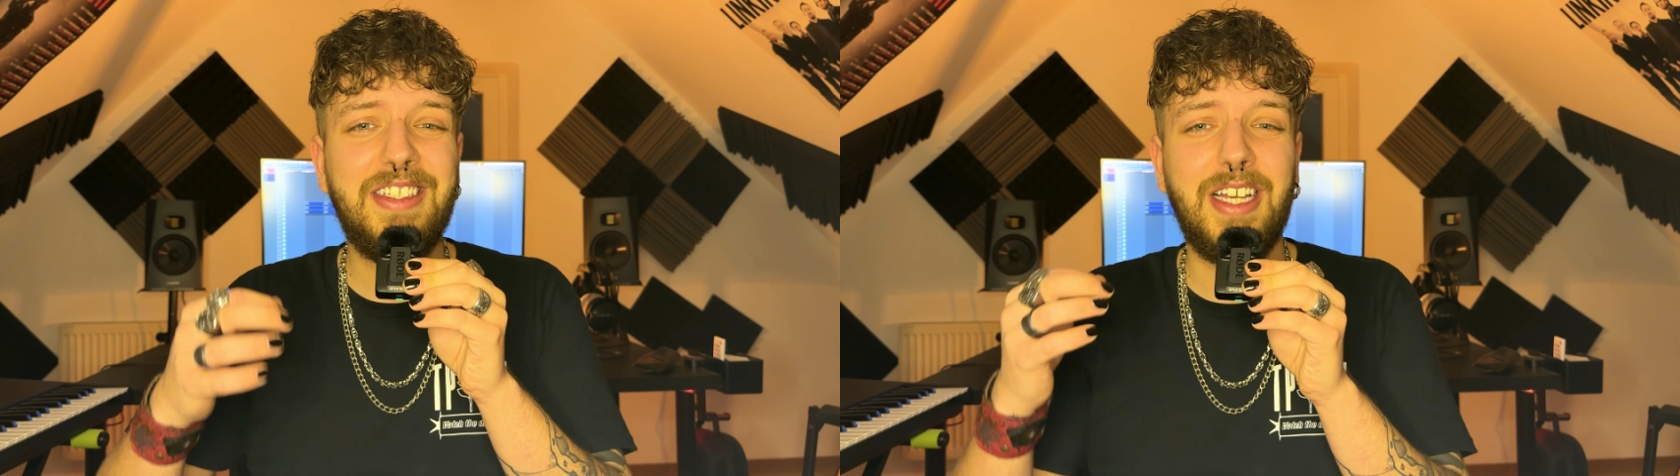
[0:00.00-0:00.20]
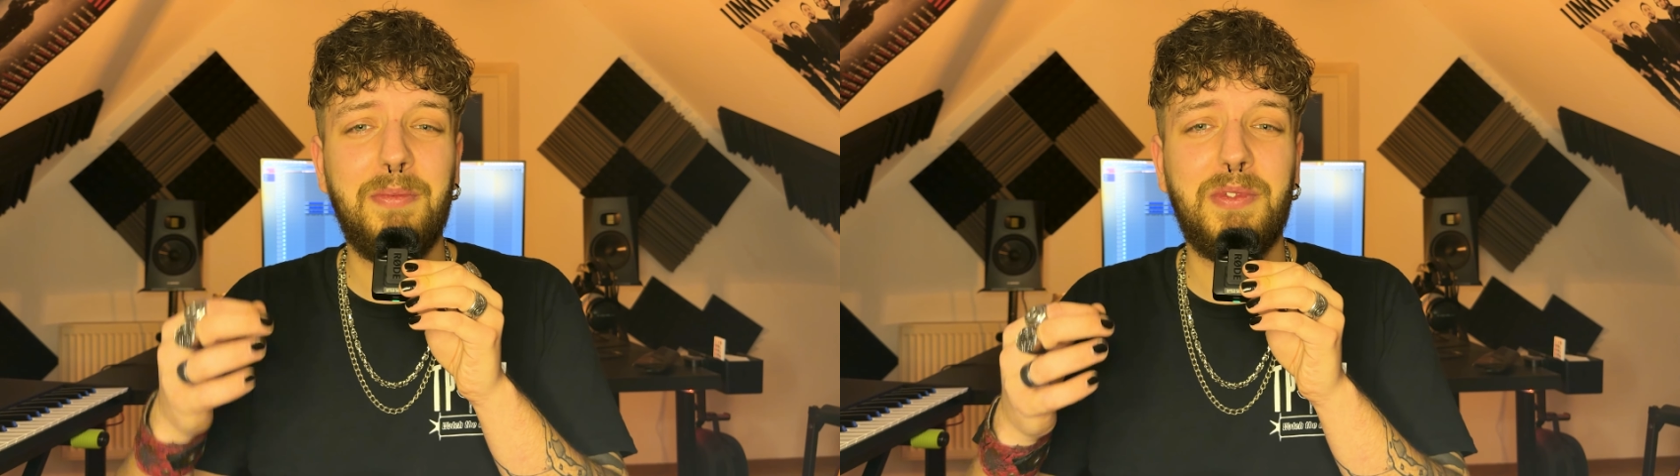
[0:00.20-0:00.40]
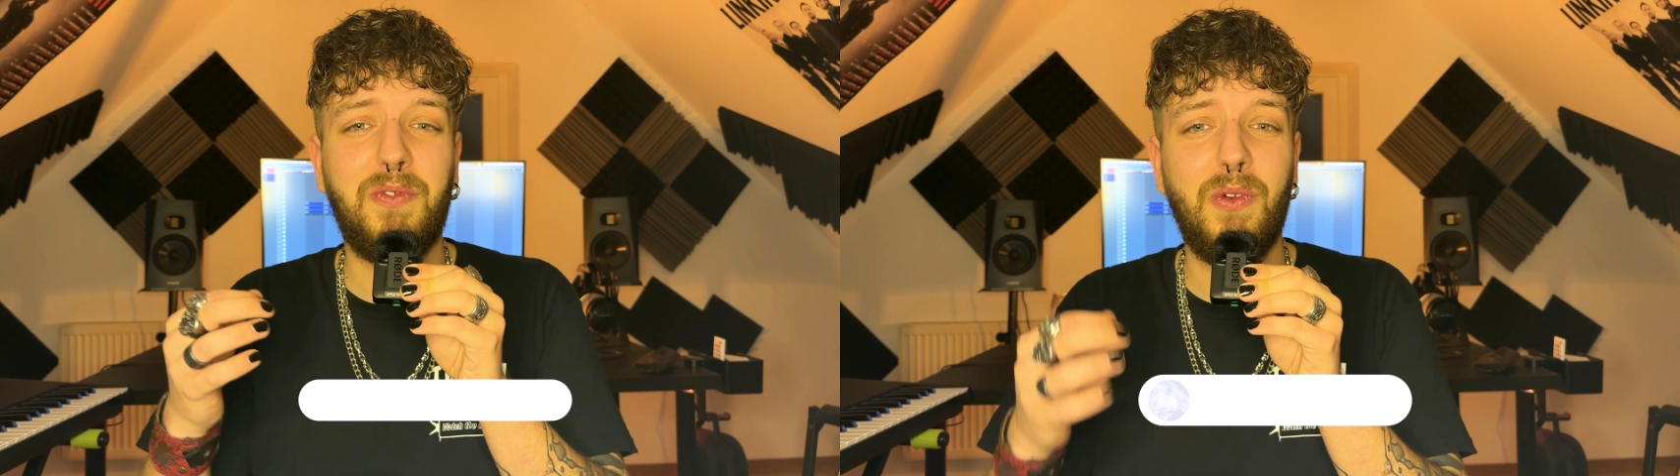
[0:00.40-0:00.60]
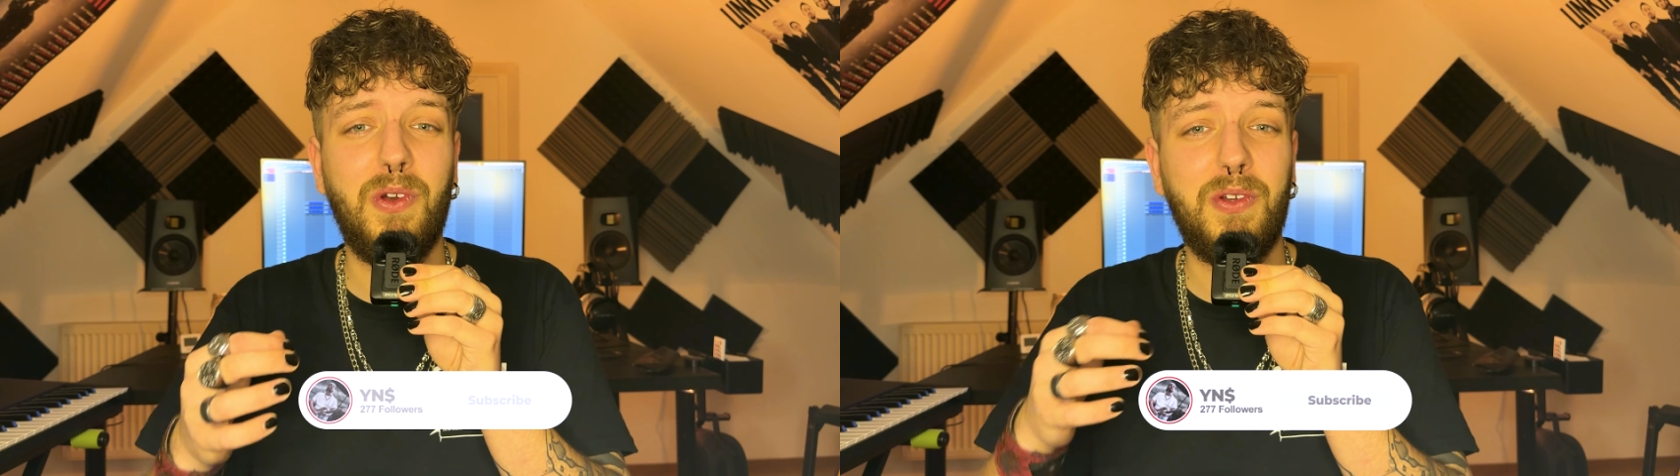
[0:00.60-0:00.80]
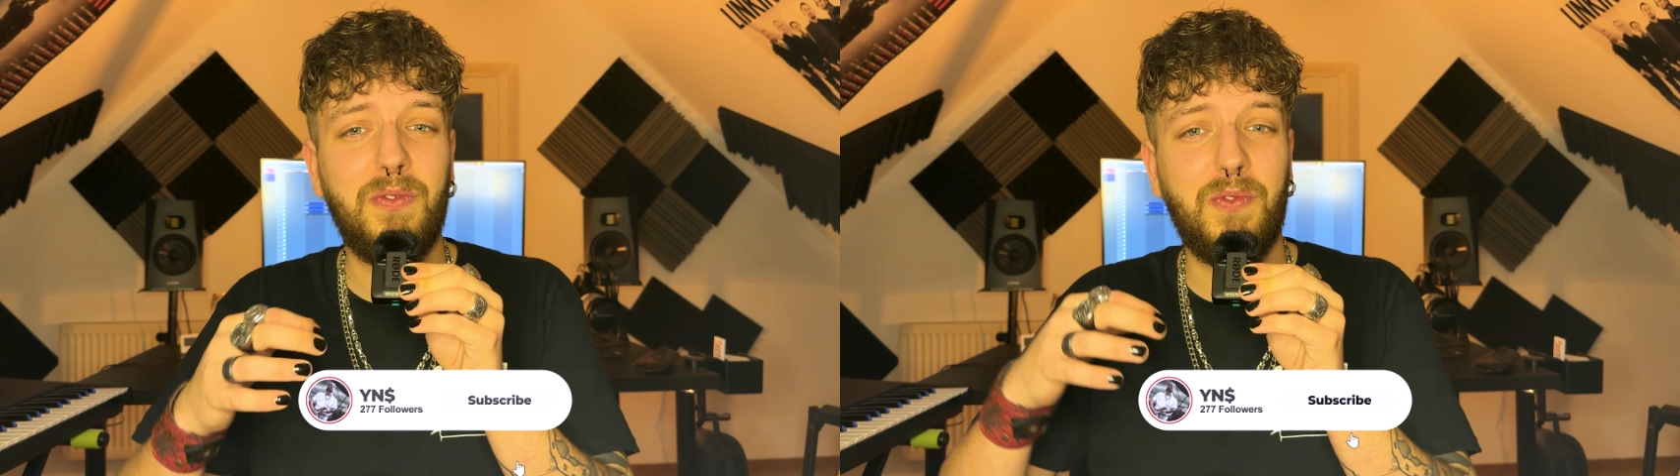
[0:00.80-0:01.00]
up the
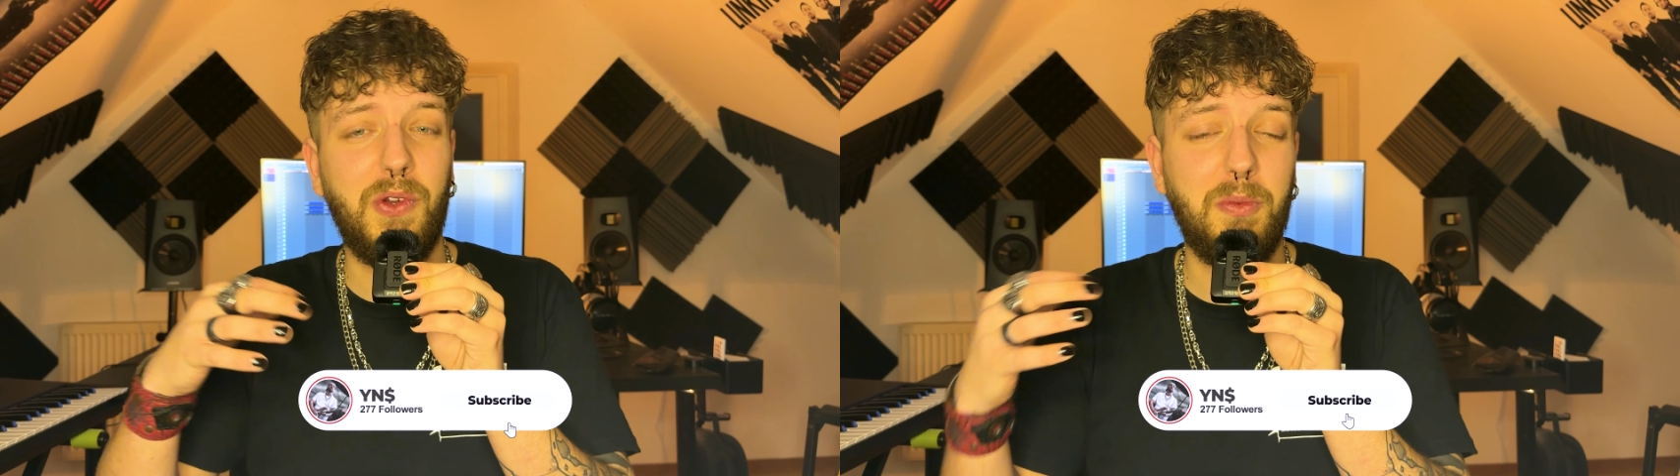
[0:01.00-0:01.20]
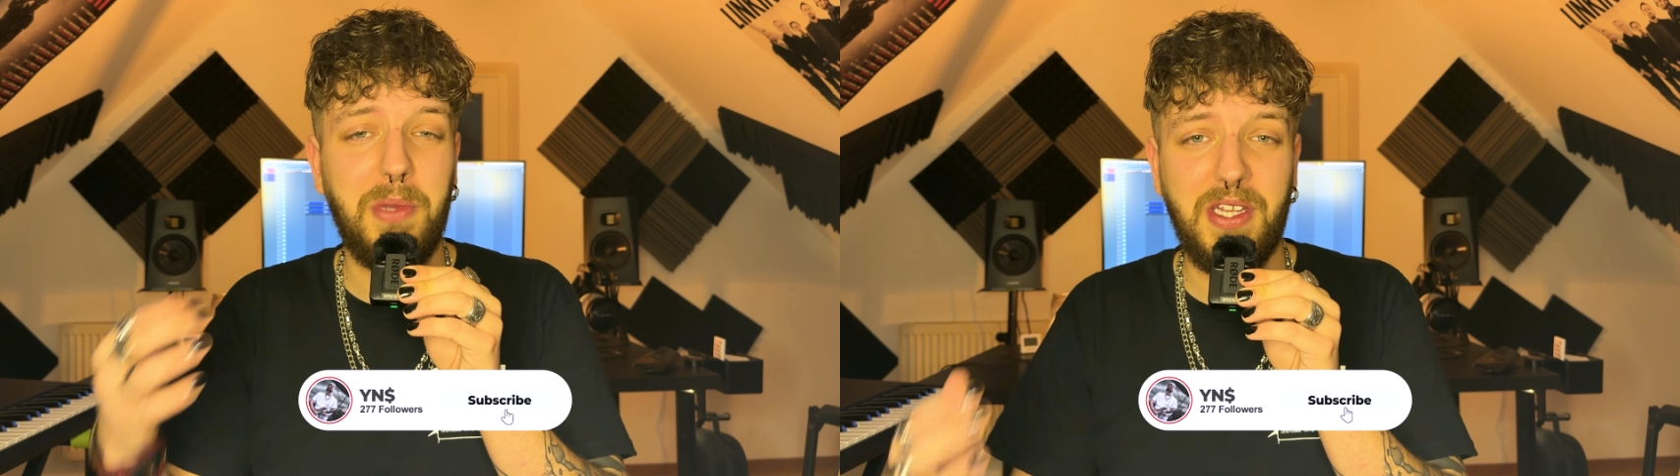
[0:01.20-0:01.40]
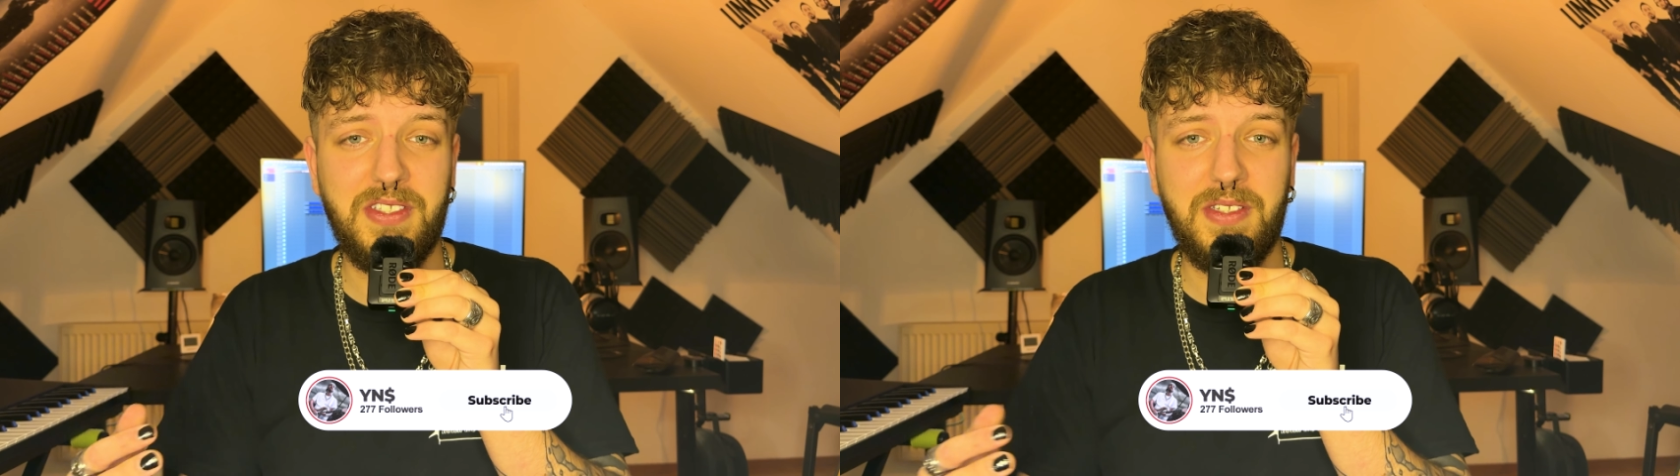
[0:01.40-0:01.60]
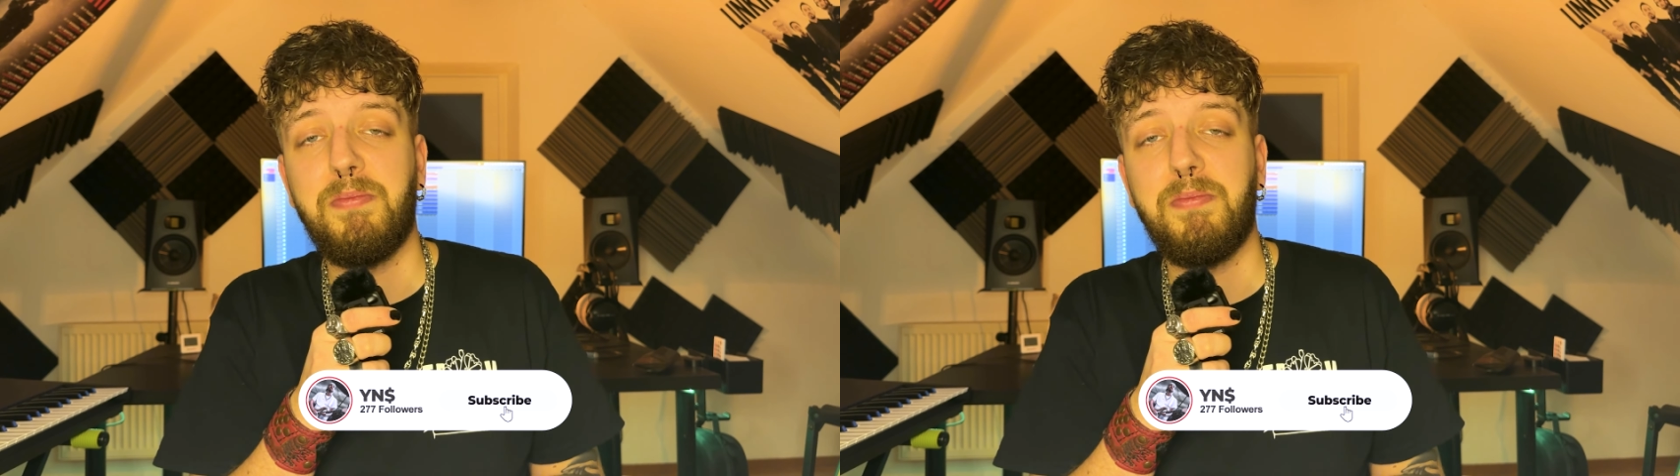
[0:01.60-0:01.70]
floor for your bass.